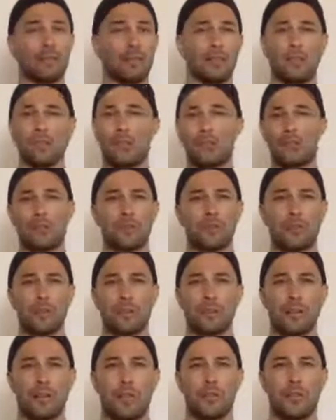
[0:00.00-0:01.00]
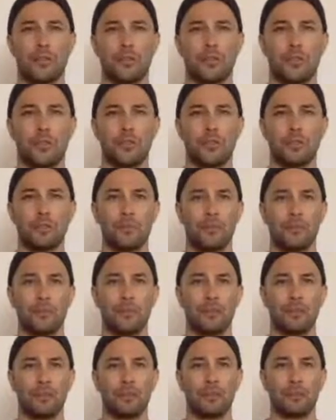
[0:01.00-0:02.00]
those are just kind of terms that
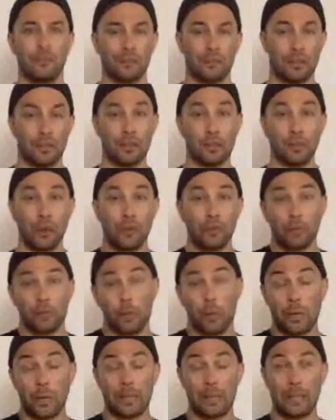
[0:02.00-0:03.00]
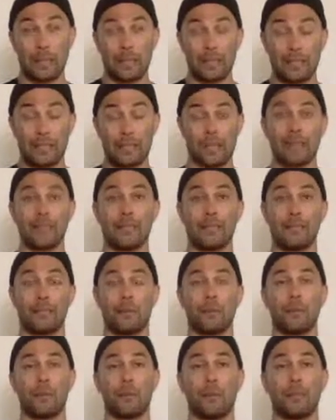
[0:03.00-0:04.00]
are overwhelming in a sense.
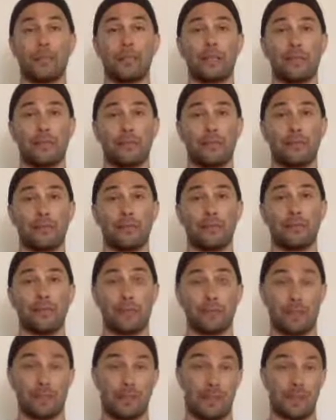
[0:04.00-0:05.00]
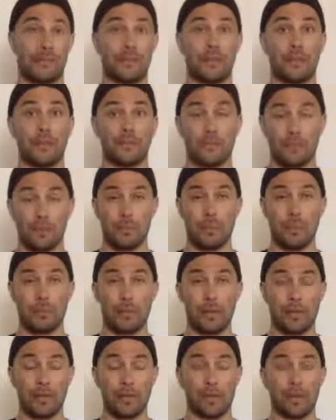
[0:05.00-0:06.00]
So I want to give this a very simple
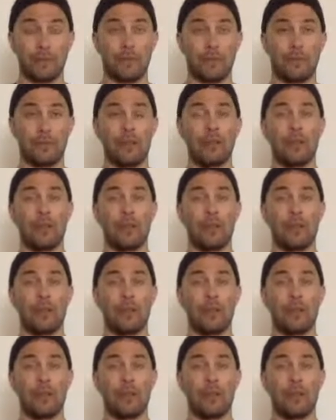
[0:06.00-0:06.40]
breakdown.